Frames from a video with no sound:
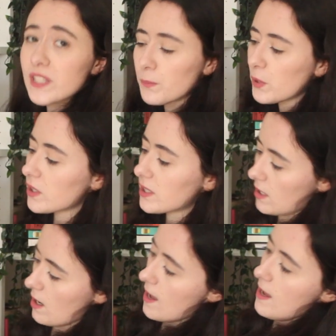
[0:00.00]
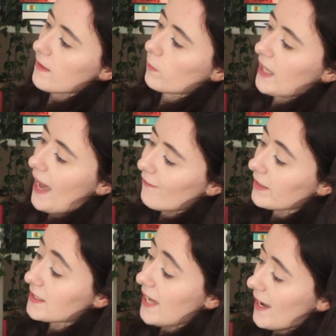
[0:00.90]
Wizard books. Then we have
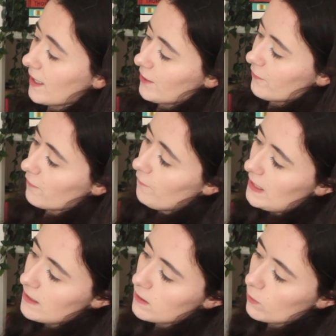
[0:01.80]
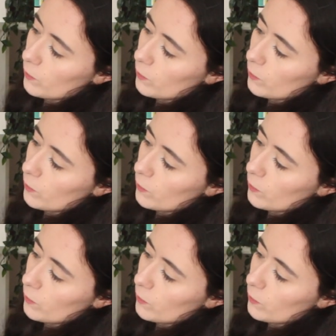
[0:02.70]
Attack of the Fiend,